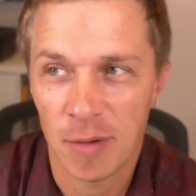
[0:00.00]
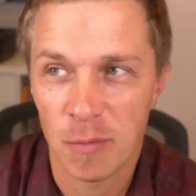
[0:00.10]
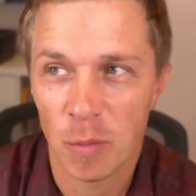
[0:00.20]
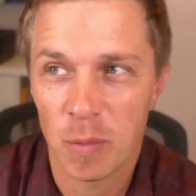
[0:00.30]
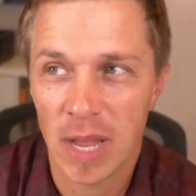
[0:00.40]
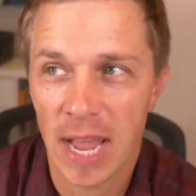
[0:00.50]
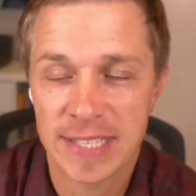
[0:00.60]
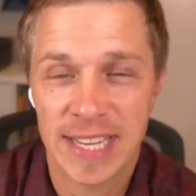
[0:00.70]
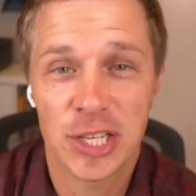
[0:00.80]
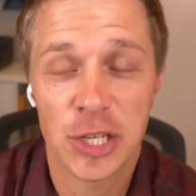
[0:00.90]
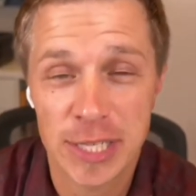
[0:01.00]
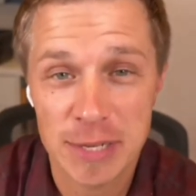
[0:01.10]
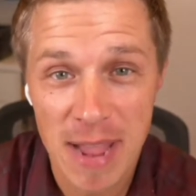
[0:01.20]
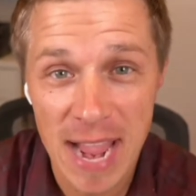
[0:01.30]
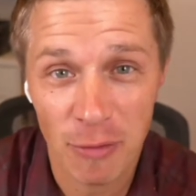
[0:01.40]
Um, as
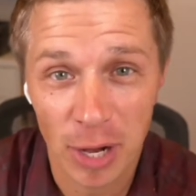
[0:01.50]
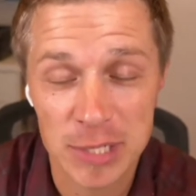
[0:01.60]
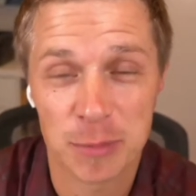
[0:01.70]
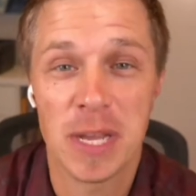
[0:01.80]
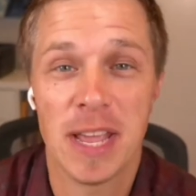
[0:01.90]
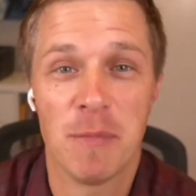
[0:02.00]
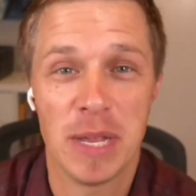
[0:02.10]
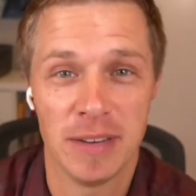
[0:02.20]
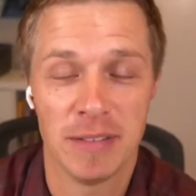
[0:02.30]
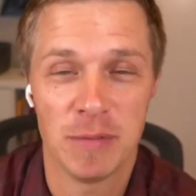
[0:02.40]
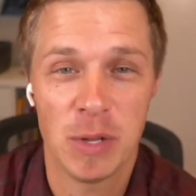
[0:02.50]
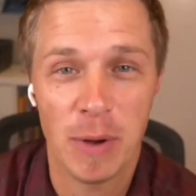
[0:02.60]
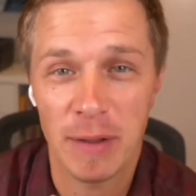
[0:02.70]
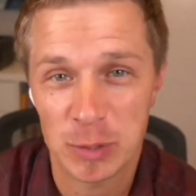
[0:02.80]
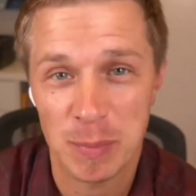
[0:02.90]
Agency Mavericks, we have
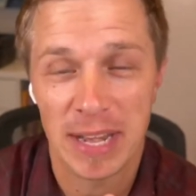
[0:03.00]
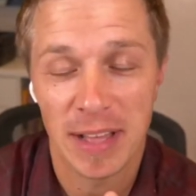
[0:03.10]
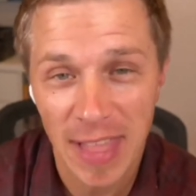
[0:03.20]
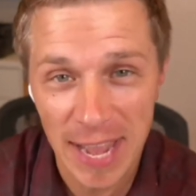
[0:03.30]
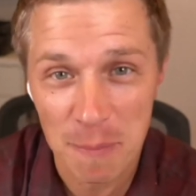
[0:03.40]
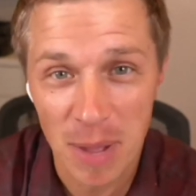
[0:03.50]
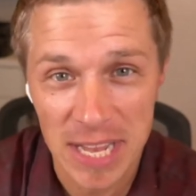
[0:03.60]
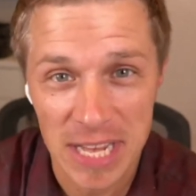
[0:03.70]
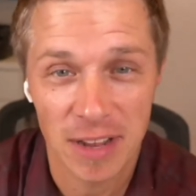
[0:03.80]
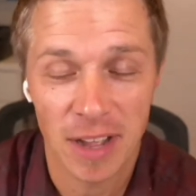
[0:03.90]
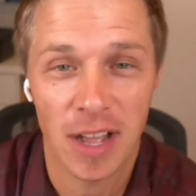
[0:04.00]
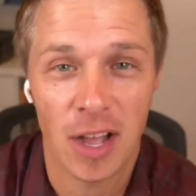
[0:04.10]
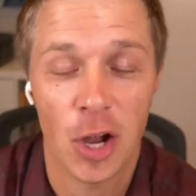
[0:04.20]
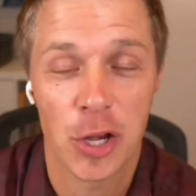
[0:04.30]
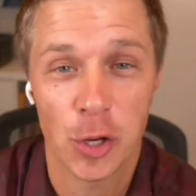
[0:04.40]
been, you know, we have spent a lot of
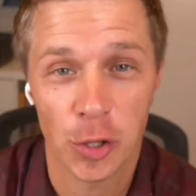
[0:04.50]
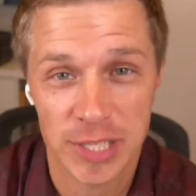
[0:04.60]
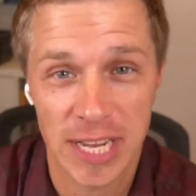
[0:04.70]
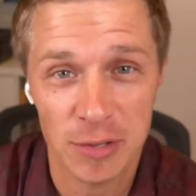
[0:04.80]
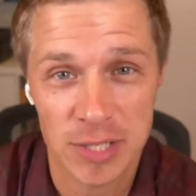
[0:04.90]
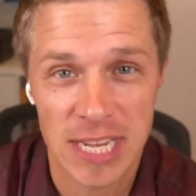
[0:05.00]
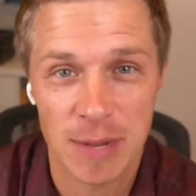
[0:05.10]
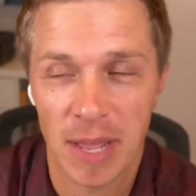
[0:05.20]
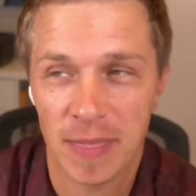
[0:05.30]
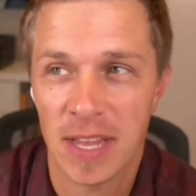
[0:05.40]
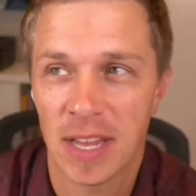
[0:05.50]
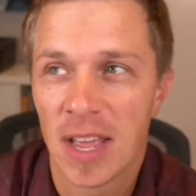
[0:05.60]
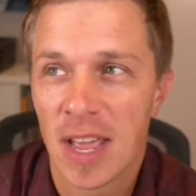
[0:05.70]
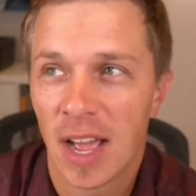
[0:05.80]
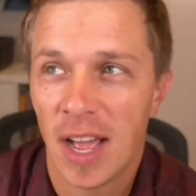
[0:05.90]
money uh, on your sales team, I
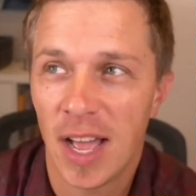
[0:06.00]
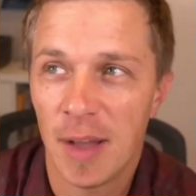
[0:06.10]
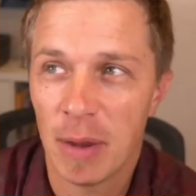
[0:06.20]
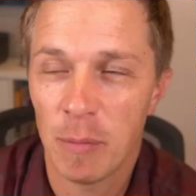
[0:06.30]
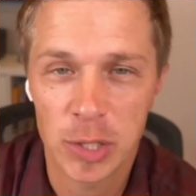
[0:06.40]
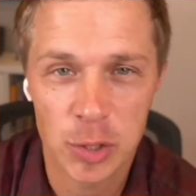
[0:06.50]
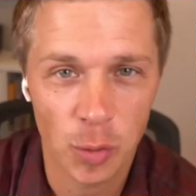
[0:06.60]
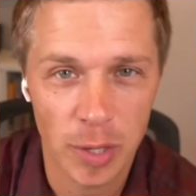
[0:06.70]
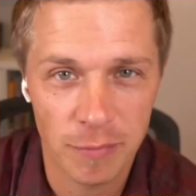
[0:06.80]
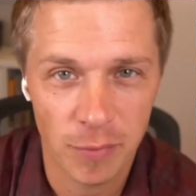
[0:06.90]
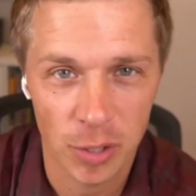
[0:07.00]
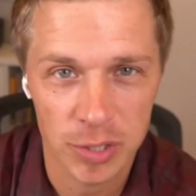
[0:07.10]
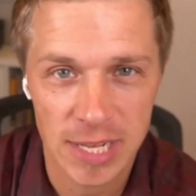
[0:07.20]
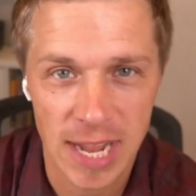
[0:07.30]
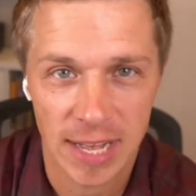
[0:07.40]
think. Uh, and when Troy
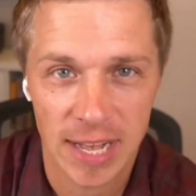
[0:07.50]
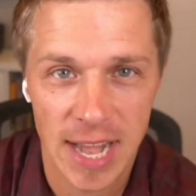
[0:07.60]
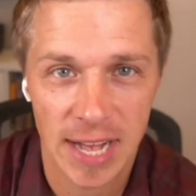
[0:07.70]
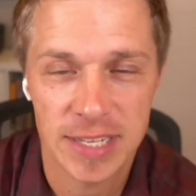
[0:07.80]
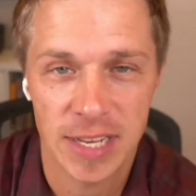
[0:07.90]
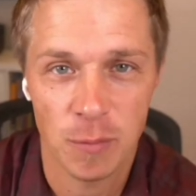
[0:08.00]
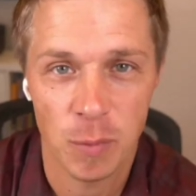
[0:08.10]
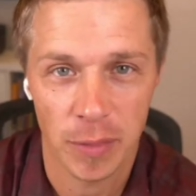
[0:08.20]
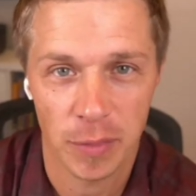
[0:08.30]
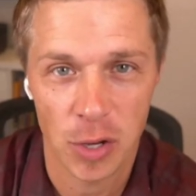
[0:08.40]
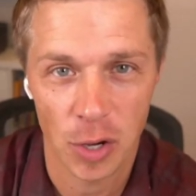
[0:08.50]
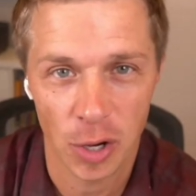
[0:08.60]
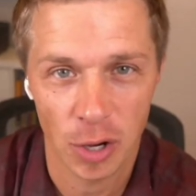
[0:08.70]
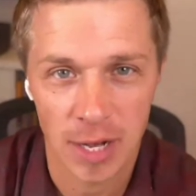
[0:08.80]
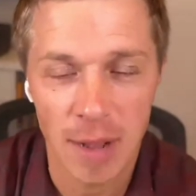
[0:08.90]
first got connected with
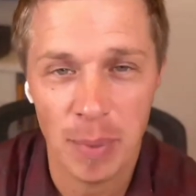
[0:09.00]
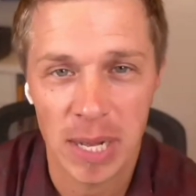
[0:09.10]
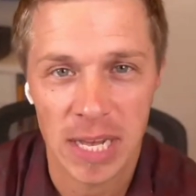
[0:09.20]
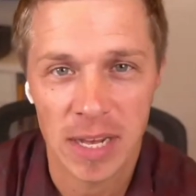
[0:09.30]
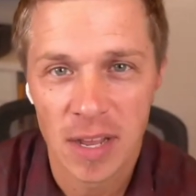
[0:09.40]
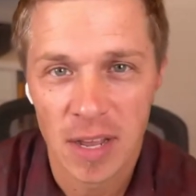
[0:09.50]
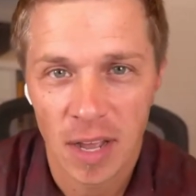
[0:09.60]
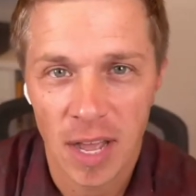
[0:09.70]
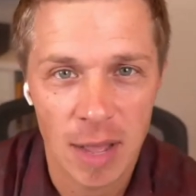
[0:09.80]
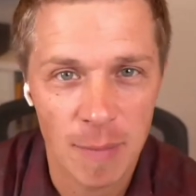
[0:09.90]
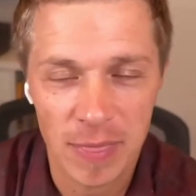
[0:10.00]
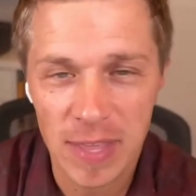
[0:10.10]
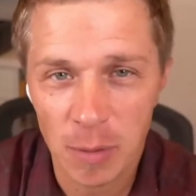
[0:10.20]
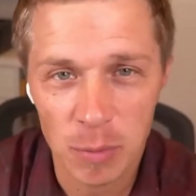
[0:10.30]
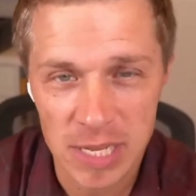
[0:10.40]
your company,
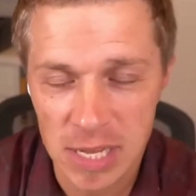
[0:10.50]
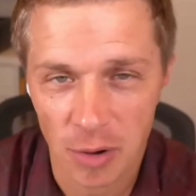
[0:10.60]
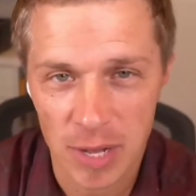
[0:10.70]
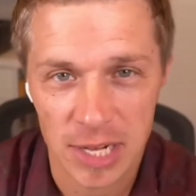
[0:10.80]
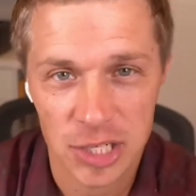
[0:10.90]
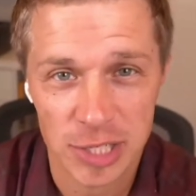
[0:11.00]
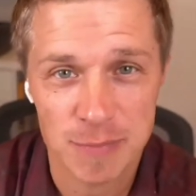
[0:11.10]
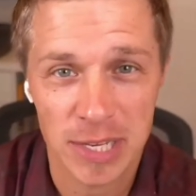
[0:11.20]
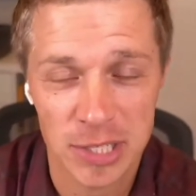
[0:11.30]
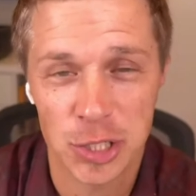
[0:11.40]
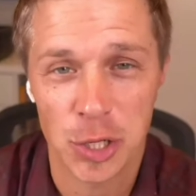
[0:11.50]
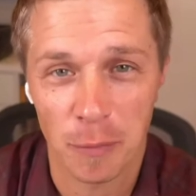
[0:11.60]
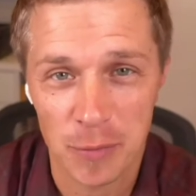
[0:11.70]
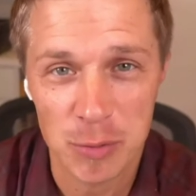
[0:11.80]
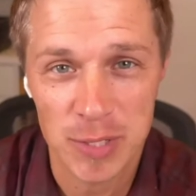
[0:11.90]
um, I think it was, you know, he had just
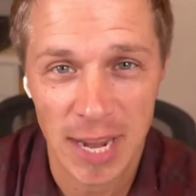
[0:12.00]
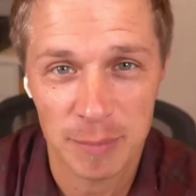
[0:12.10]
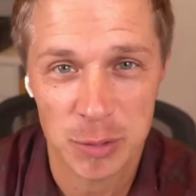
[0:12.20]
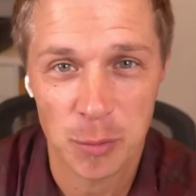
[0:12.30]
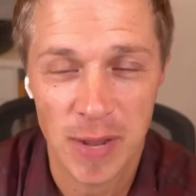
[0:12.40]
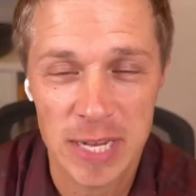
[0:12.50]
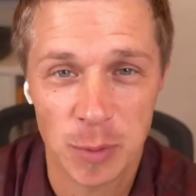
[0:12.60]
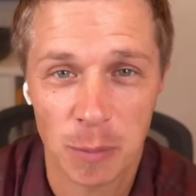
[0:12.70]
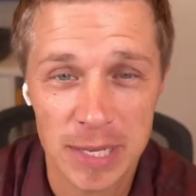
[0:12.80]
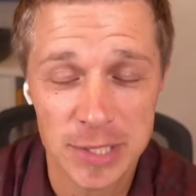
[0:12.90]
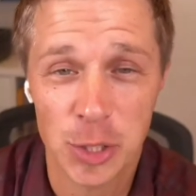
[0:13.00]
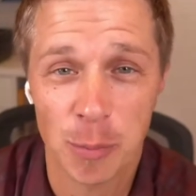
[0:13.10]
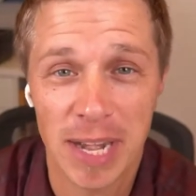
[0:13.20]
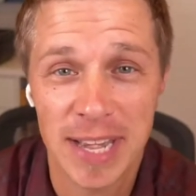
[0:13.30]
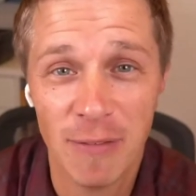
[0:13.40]
messaged you a few times through Facebook
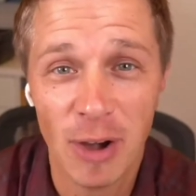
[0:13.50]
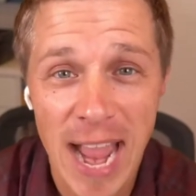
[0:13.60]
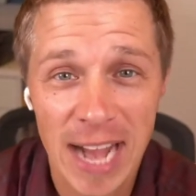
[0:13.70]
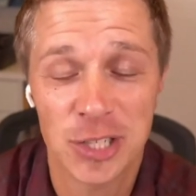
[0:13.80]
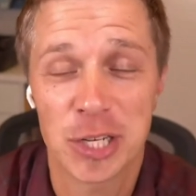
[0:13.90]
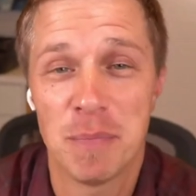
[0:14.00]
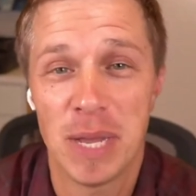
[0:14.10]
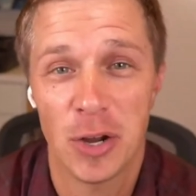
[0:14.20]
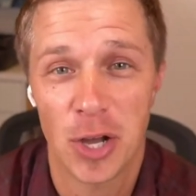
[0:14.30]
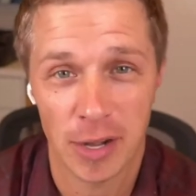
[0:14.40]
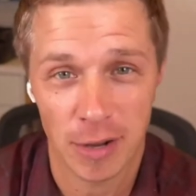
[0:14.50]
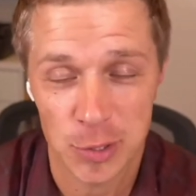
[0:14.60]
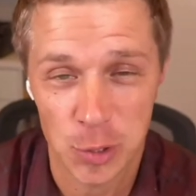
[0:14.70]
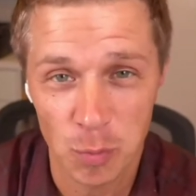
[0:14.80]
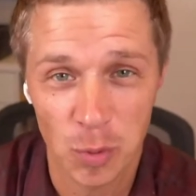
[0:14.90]
Messenger, but had never actually been
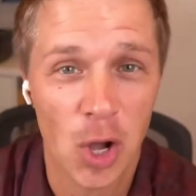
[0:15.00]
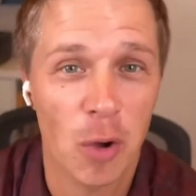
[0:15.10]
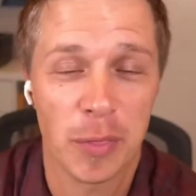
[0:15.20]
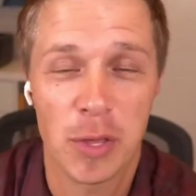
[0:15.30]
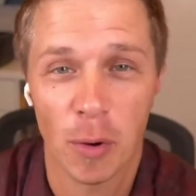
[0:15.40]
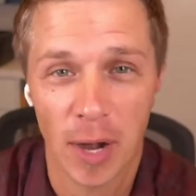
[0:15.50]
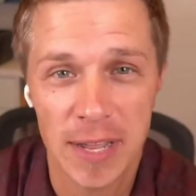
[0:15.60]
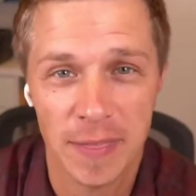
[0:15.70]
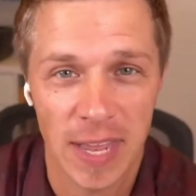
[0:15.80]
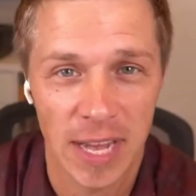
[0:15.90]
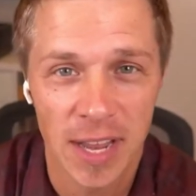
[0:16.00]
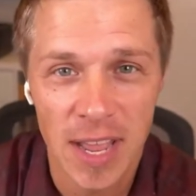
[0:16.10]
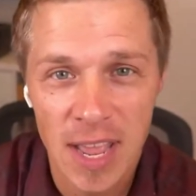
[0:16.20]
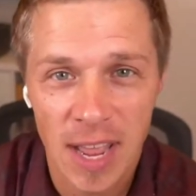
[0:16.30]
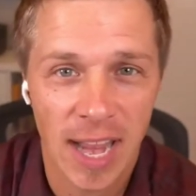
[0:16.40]
on a Zoom call with you or
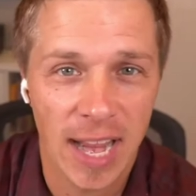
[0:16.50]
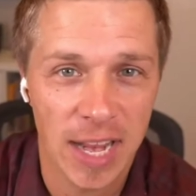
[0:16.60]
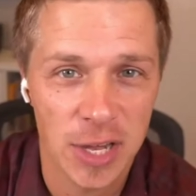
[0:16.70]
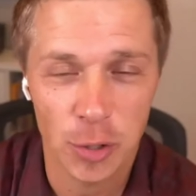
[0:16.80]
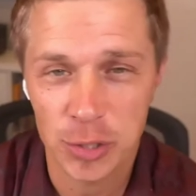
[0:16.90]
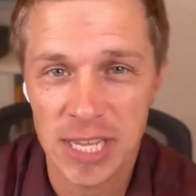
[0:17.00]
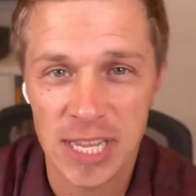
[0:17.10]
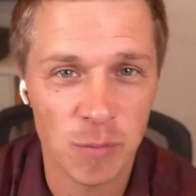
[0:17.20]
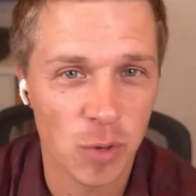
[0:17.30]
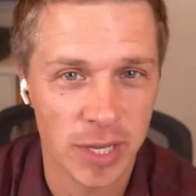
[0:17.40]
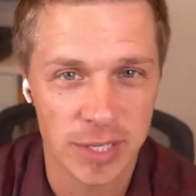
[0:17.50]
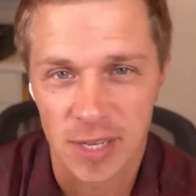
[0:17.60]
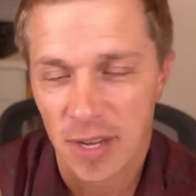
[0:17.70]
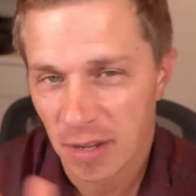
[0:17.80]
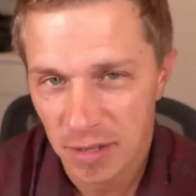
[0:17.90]
anything. And your team
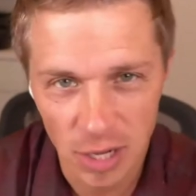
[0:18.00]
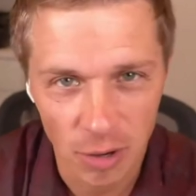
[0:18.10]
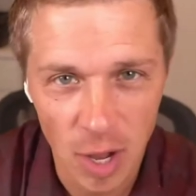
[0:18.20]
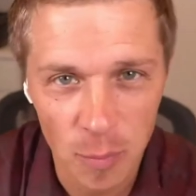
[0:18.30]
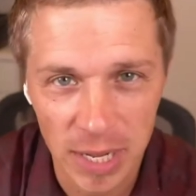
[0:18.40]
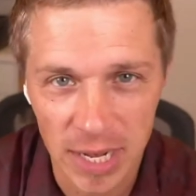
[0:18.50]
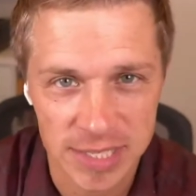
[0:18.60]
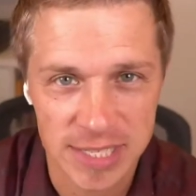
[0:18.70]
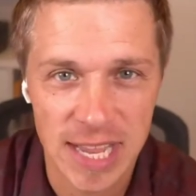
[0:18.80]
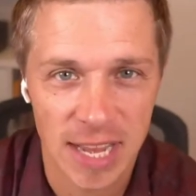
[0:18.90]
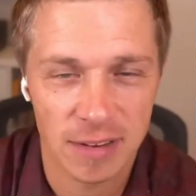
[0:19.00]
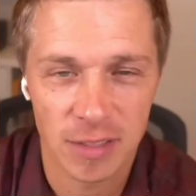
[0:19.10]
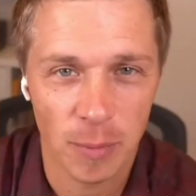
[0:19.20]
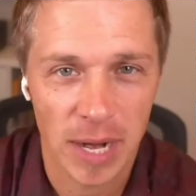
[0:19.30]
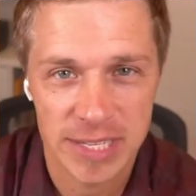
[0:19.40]
was, you know, helping us
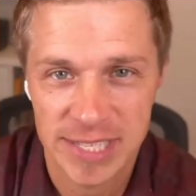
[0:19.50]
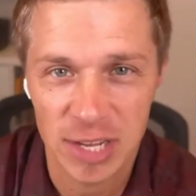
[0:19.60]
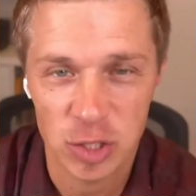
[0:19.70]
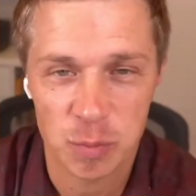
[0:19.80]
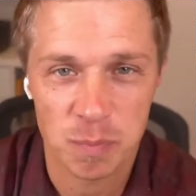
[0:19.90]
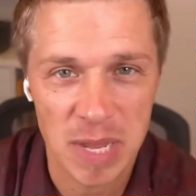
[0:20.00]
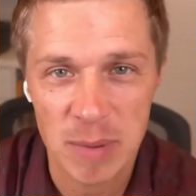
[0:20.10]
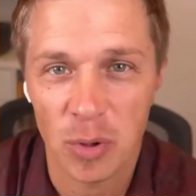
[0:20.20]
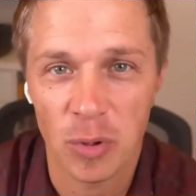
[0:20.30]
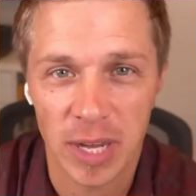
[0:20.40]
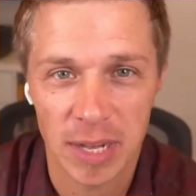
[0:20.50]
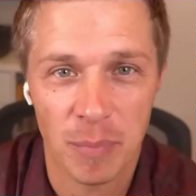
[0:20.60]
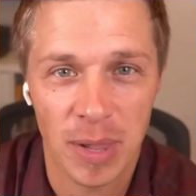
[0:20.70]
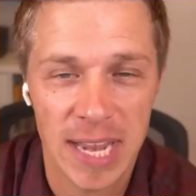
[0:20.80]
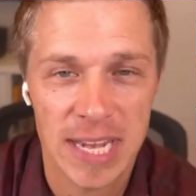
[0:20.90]
get the right sales
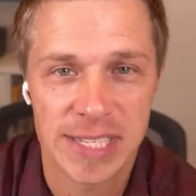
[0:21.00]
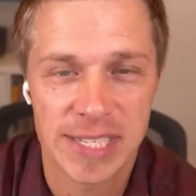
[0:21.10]
people in